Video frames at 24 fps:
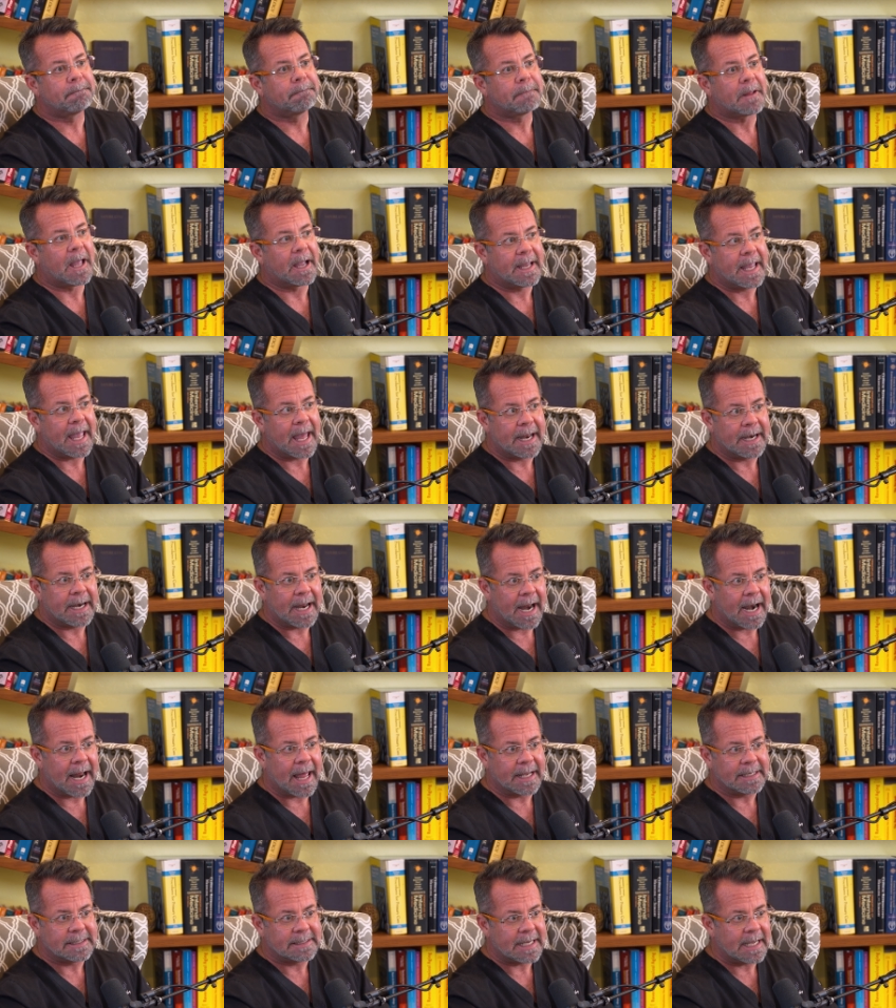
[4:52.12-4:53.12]
Again, and
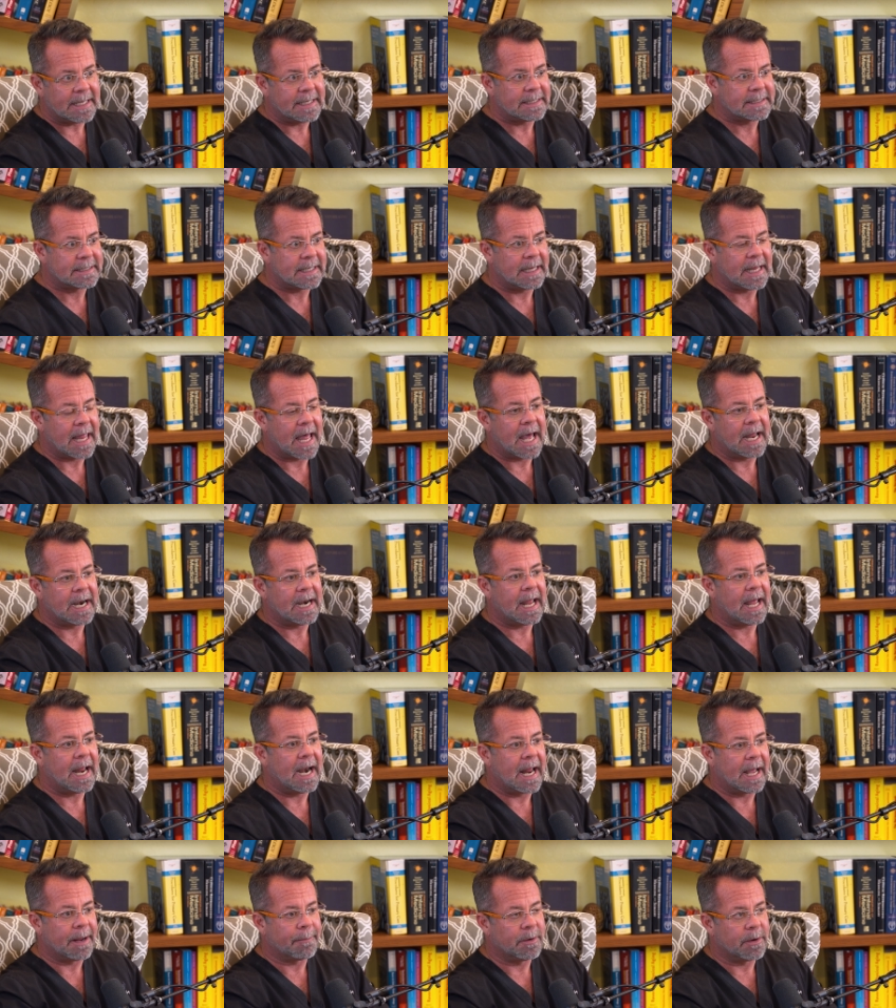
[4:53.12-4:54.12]
I say this a lot,
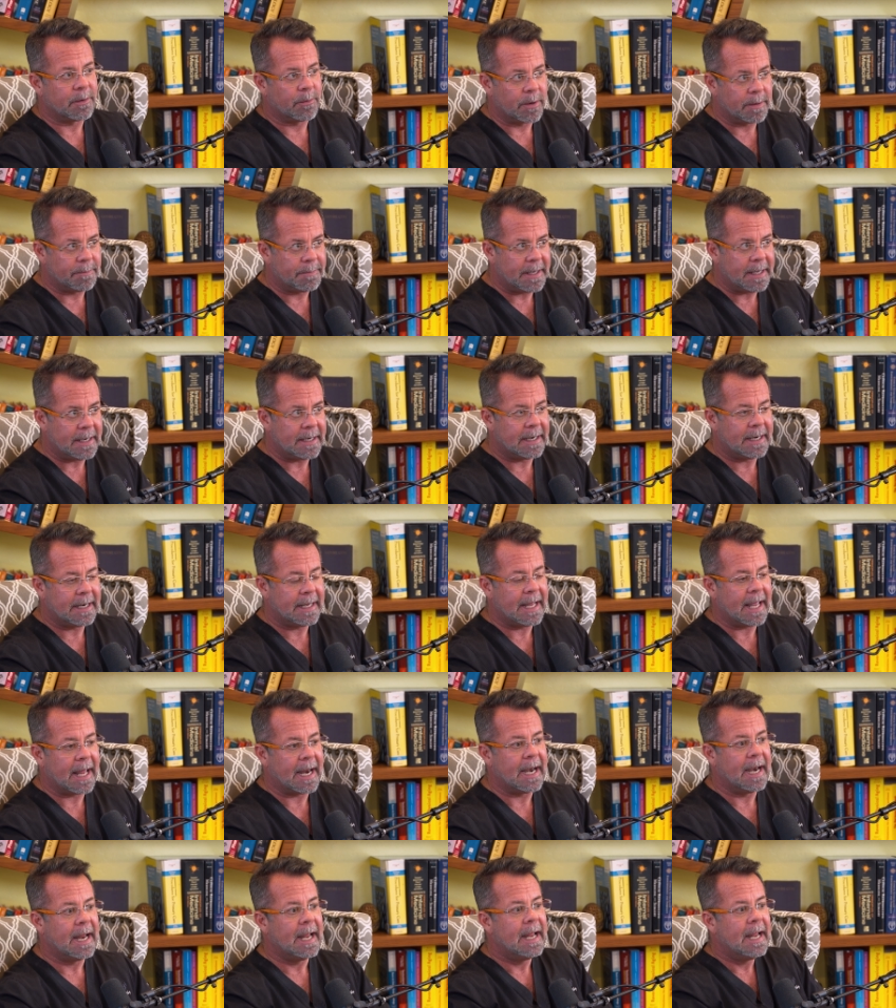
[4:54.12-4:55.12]
and I'm going to repeat it
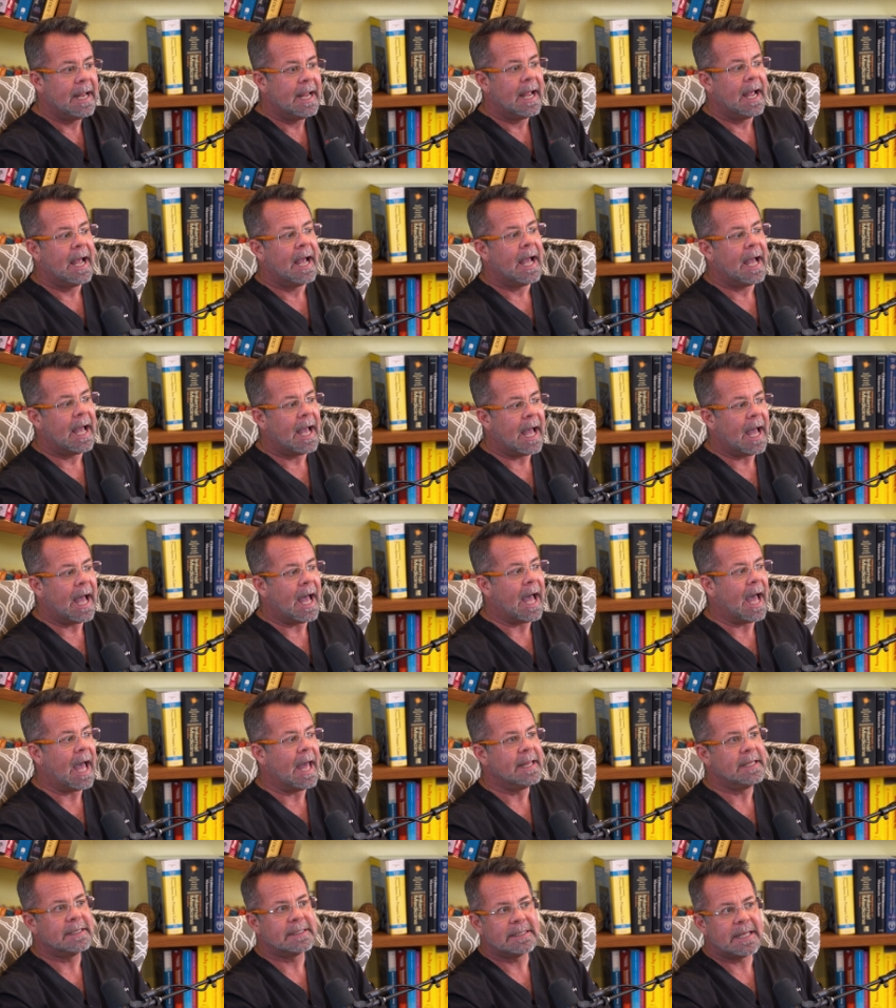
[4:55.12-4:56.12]
again
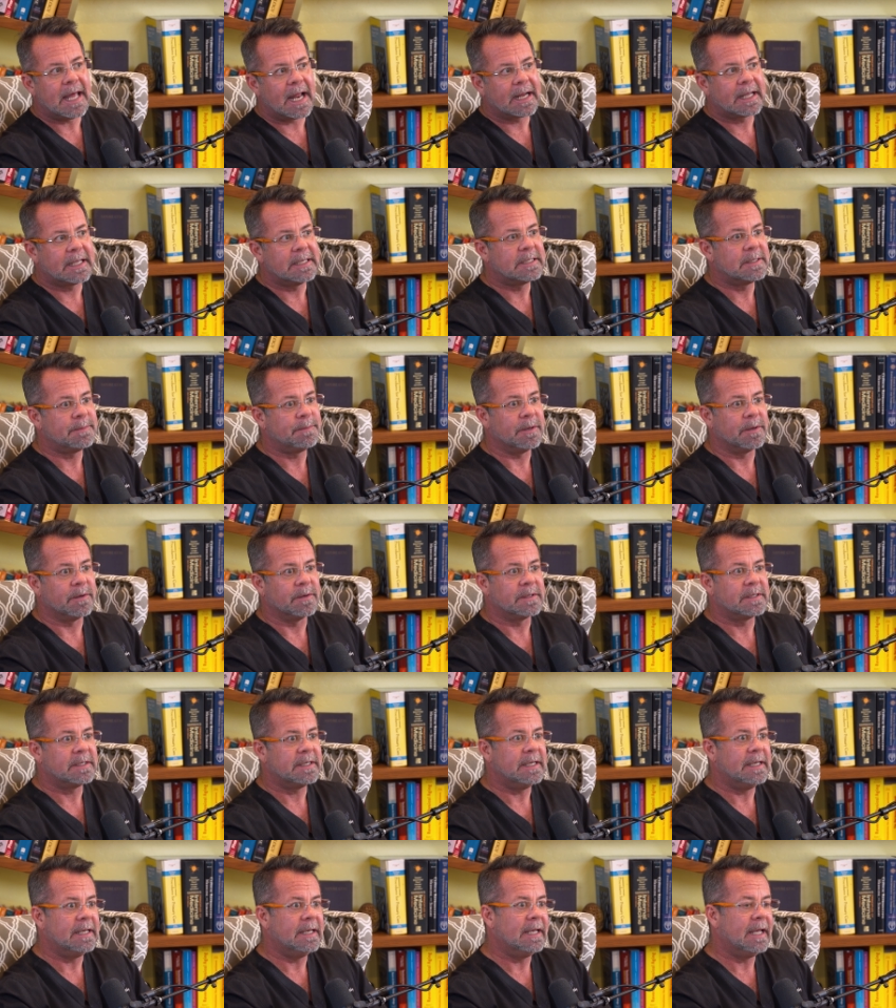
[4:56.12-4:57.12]
this is not a
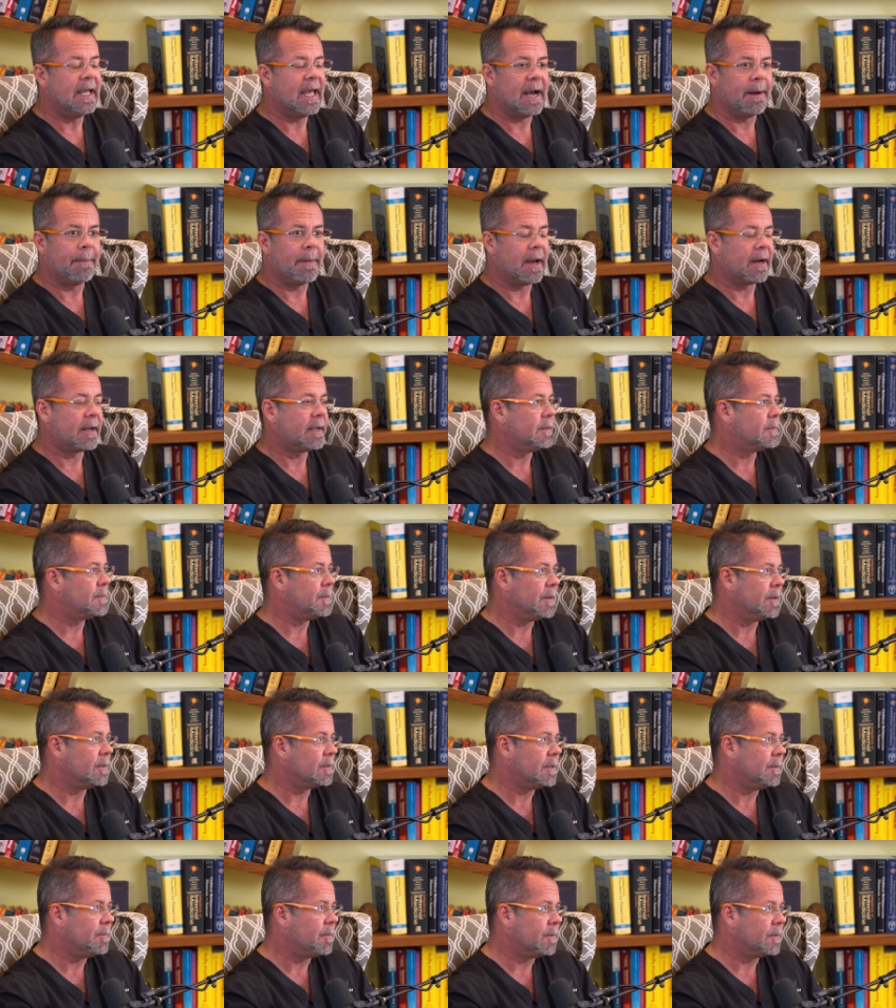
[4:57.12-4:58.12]
conspiracy, and I'm not a
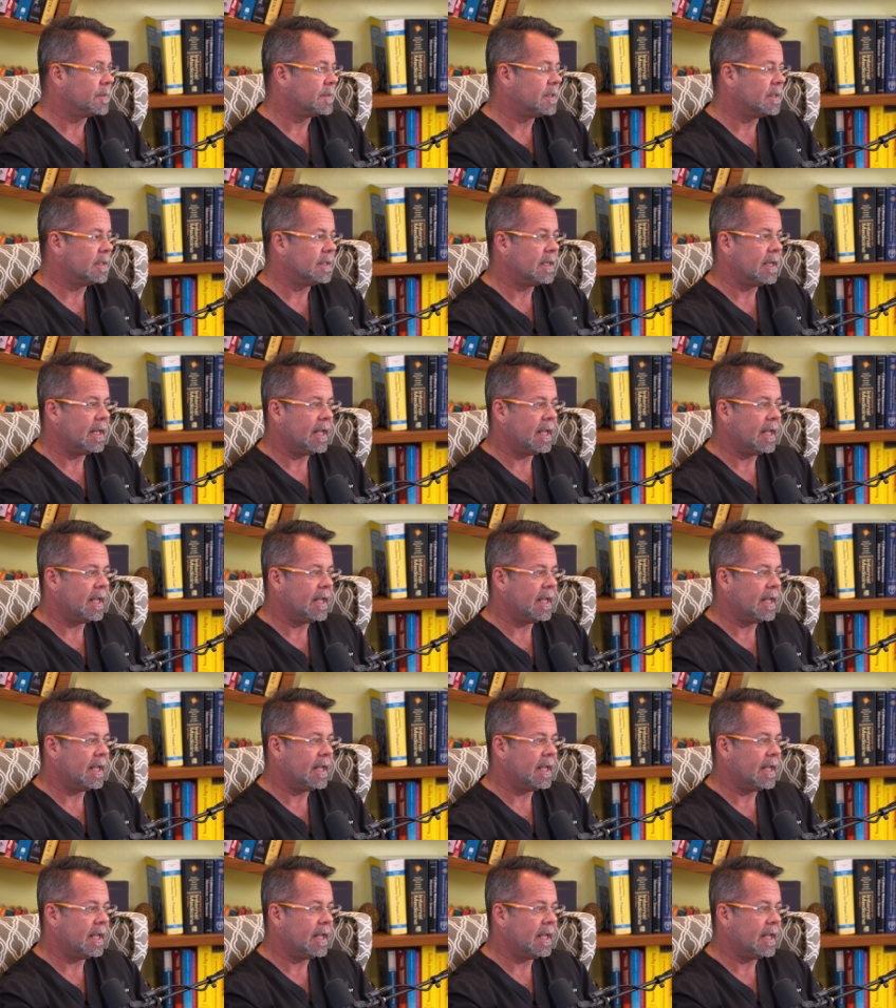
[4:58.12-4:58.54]
conspiracy person,